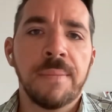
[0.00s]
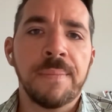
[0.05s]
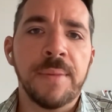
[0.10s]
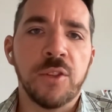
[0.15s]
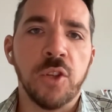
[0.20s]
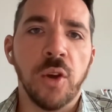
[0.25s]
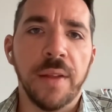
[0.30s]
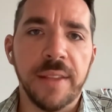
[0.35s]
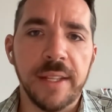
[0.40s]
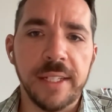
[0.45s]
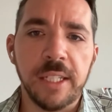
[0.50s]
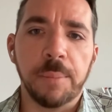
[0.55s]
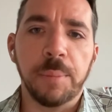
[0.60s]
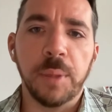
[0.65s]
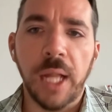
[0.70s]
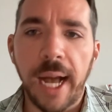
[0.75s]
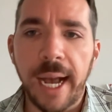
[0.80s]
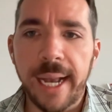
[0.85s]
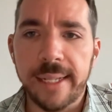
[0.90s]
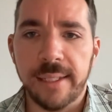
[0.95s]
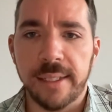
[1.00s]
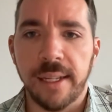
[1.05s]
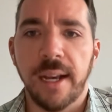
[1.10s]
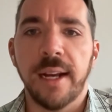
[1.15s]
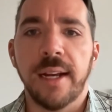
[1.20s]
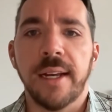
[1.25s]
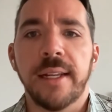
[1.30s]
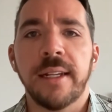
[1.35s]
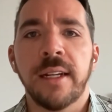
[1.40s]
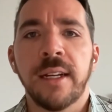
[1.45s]
So on the supply
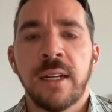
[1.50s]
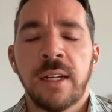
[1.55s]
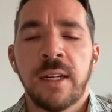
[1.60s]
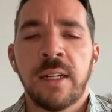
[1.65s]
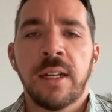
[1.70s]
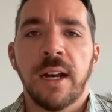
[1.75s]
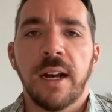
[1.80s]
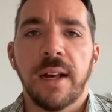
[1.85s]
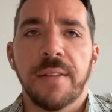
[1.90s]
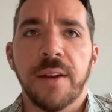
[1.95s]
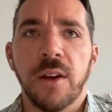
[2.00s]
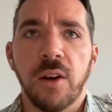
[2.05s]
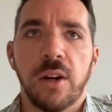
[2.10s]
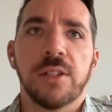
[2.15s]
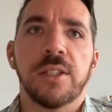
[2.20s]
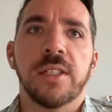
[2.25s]
side, there are